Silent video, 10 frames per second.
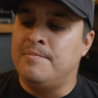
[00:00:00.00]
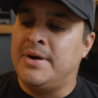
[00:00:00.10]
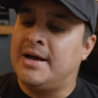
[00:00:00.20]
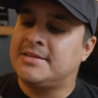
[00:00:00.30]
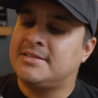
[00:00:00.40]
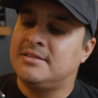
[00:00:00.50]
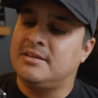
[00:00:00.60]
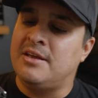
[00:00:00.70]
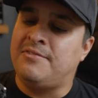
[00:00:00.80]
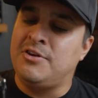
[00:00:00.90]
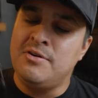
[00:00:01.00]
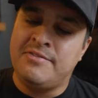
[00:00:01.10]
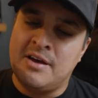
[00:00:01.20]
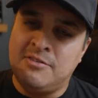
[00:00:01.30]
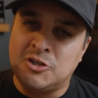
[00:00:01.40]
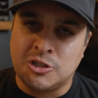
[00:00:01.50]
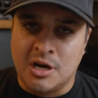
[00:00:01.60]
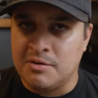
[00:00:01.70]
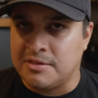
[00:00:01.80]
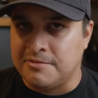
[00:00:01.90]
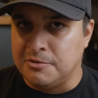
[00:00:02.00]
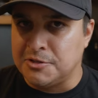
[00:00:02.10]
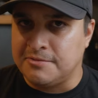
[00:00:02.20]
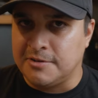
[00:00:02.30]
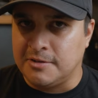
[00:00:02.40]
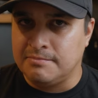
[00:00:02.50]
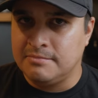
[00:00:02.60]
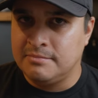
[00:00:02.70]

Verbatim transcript: But if you have ever shot with the Fujifilm,